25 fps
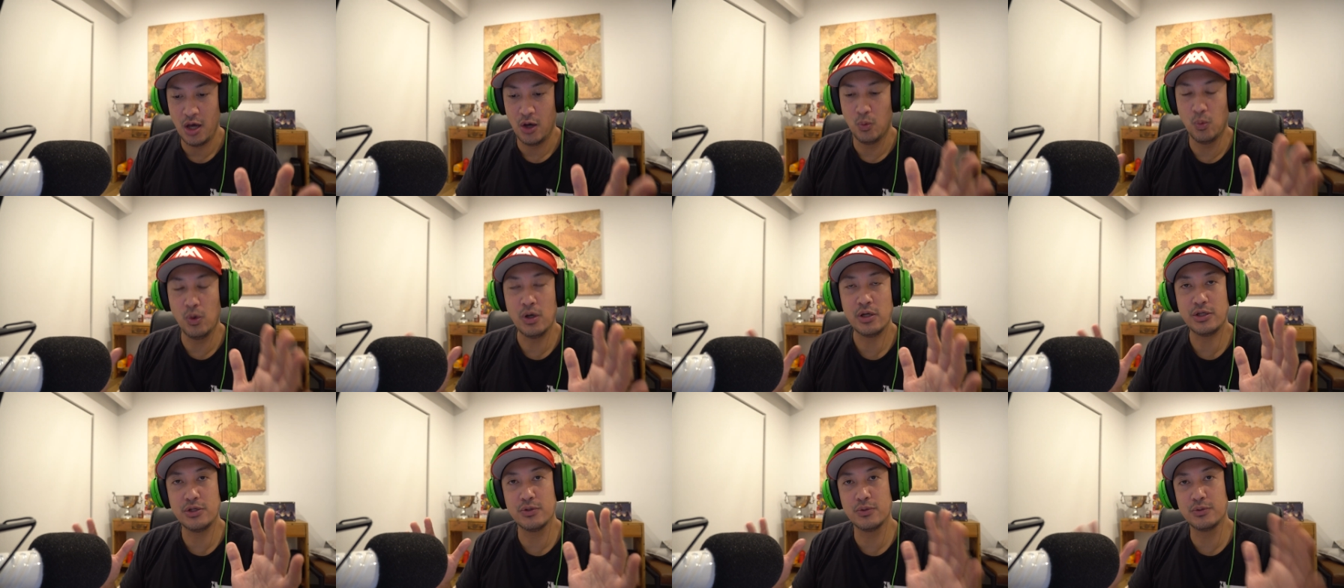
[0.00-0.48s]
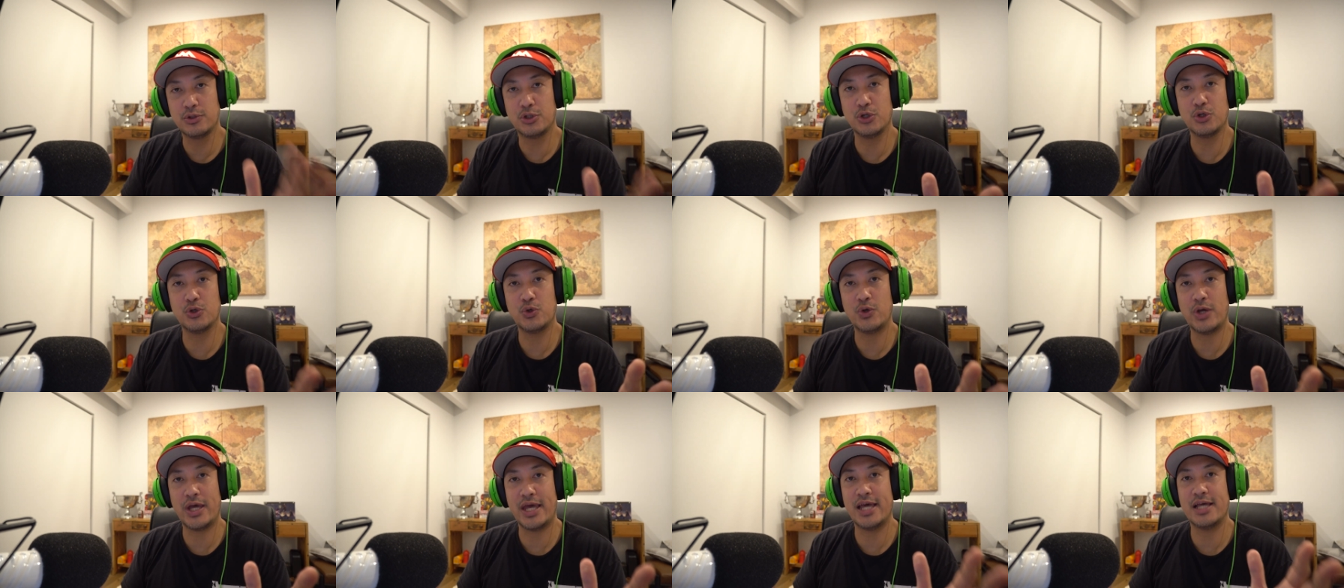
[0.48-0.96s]
What you'll
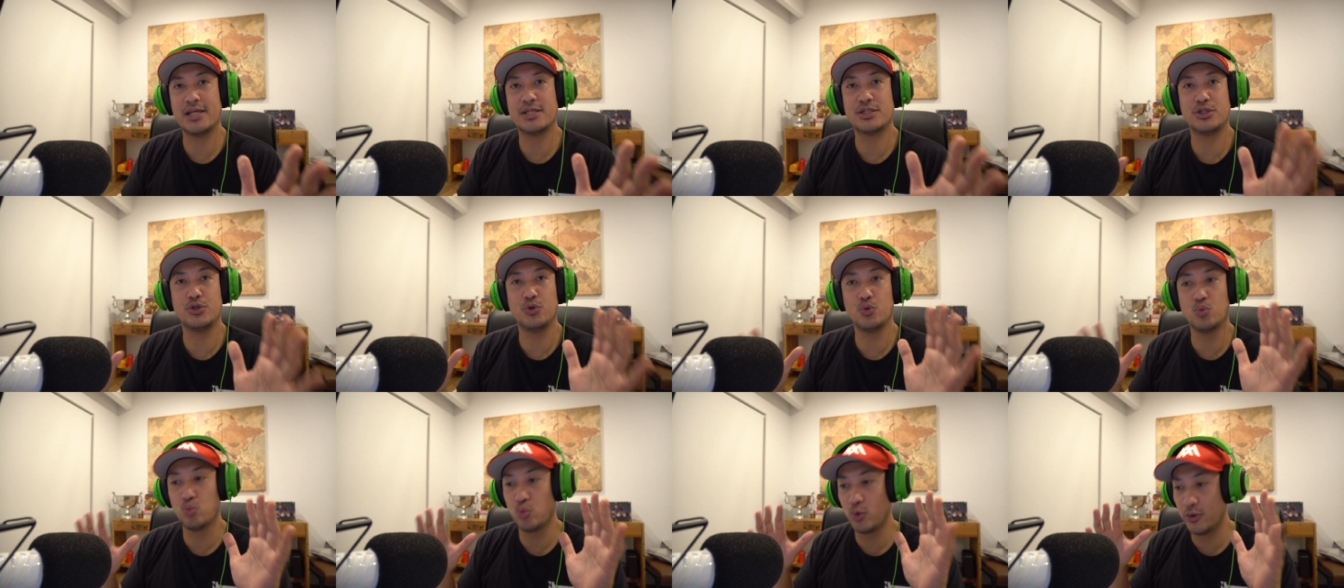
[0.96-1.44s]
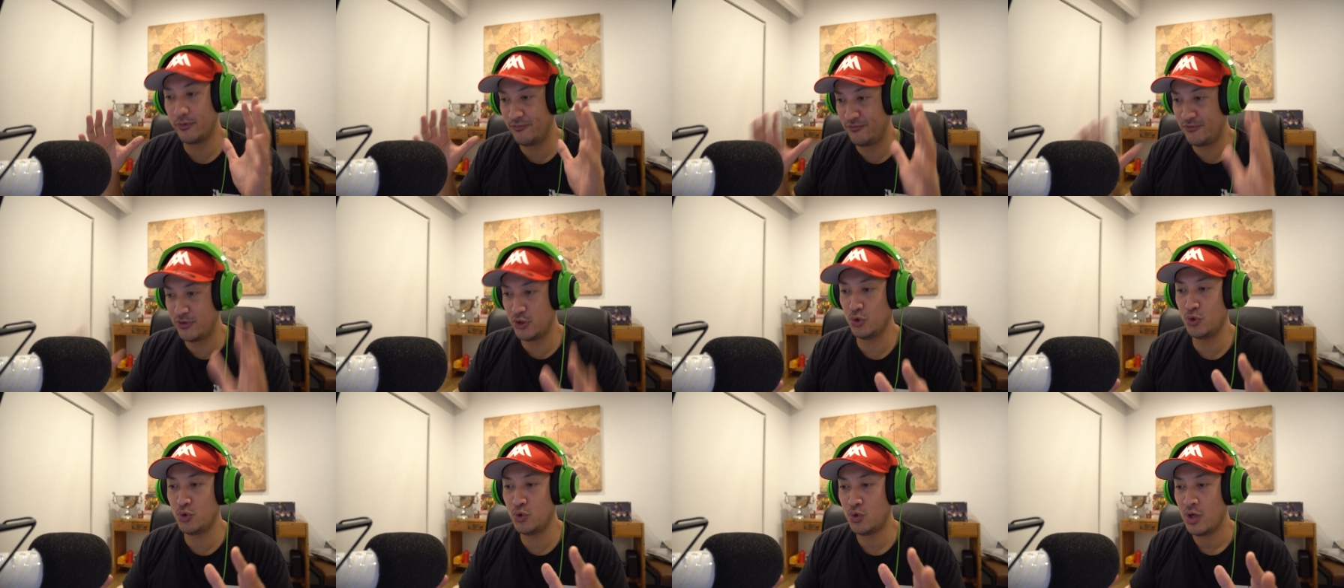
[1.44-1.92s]
do is you
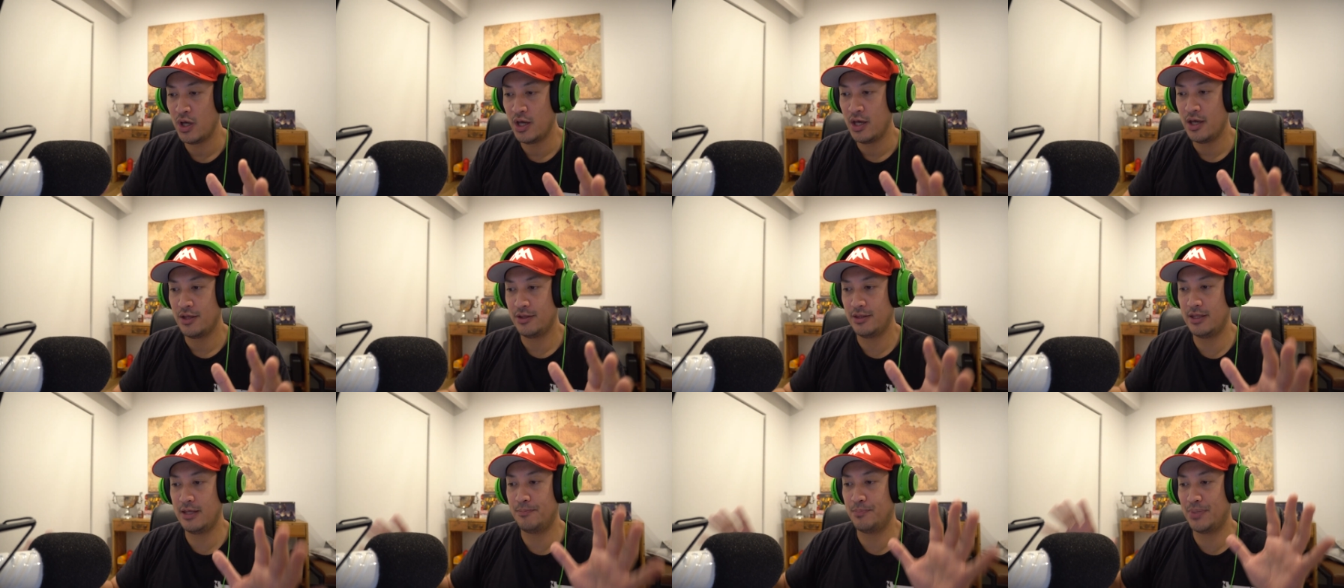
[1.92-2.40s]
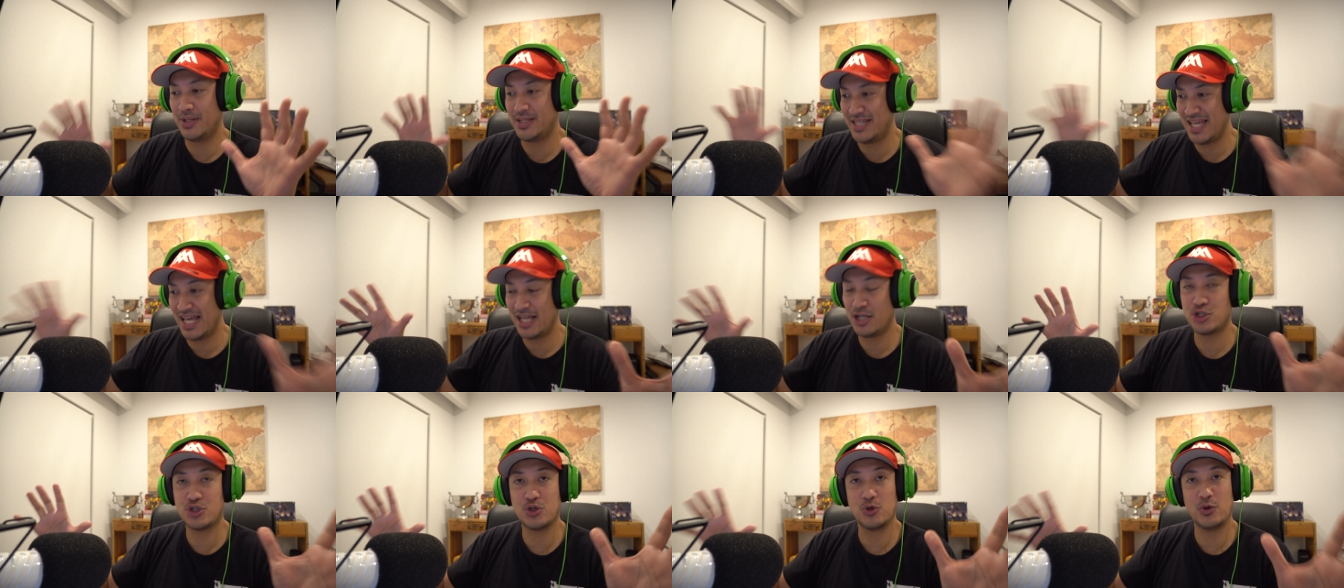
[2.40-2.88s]
review the
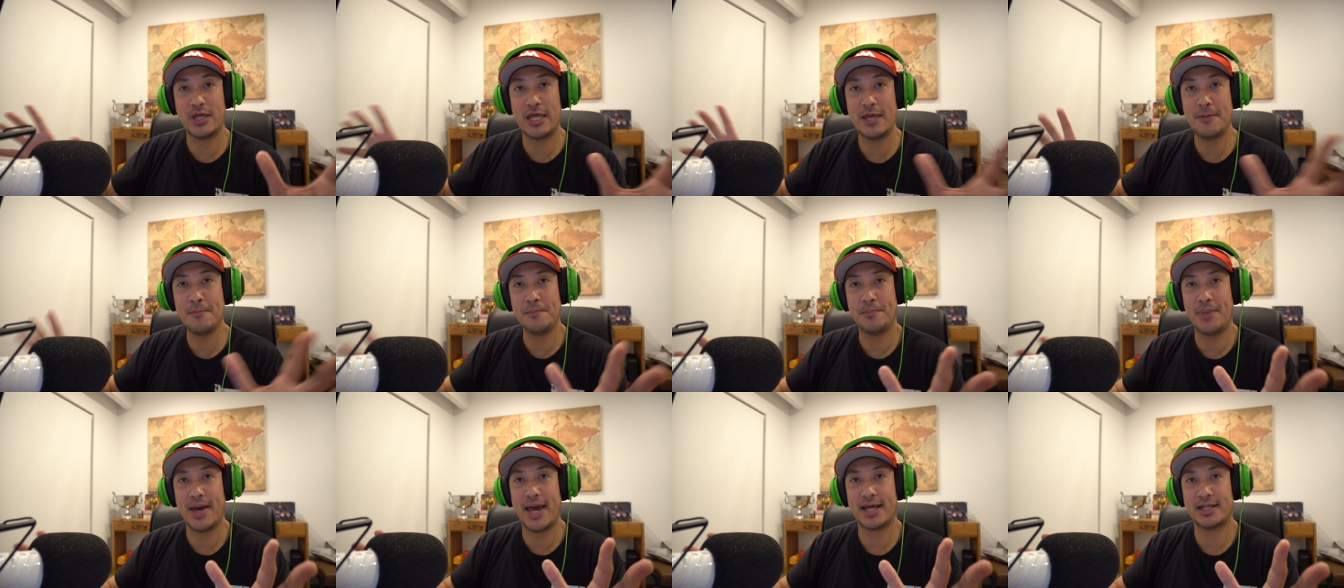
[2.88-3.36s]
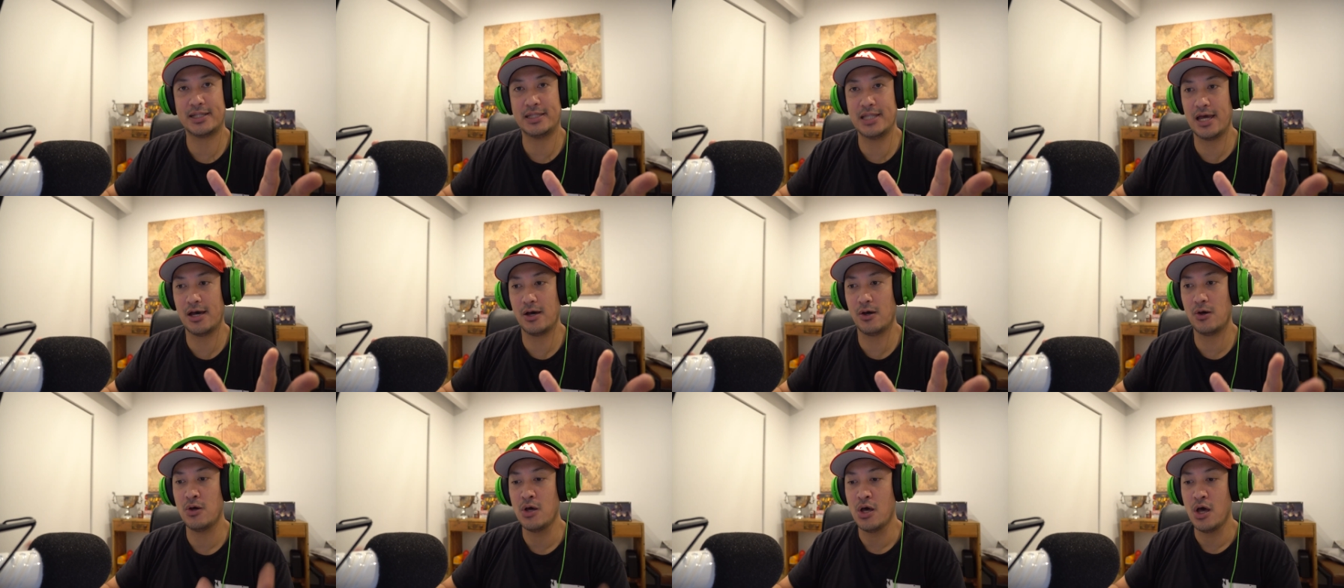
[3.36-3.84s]
potential impact
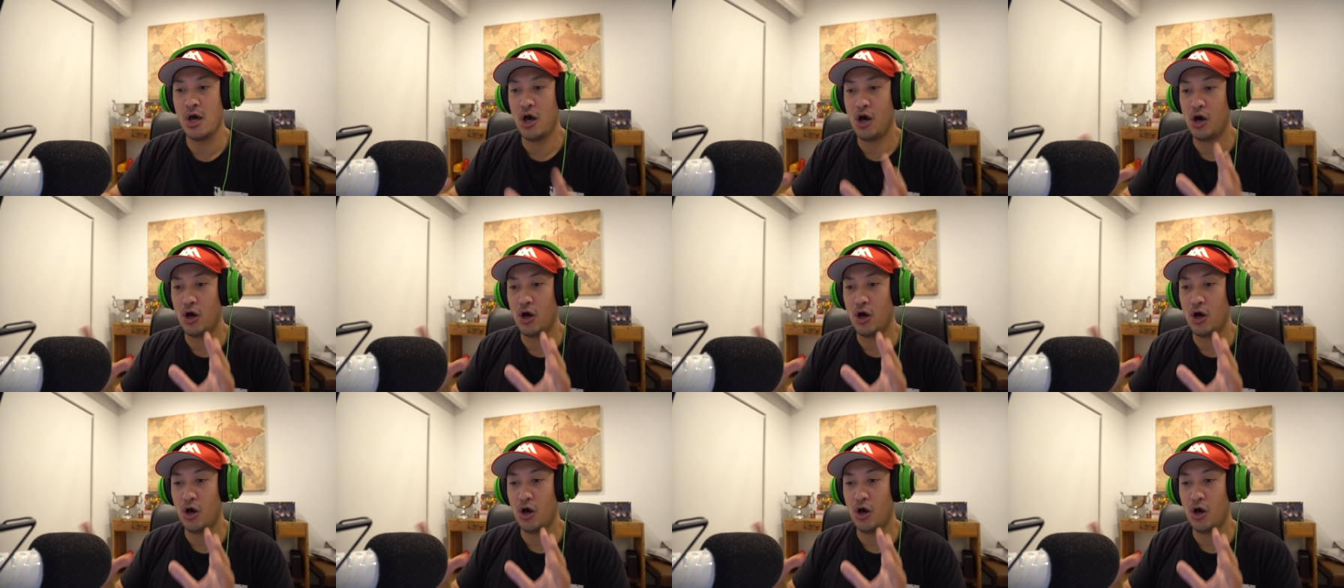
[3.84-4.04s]
now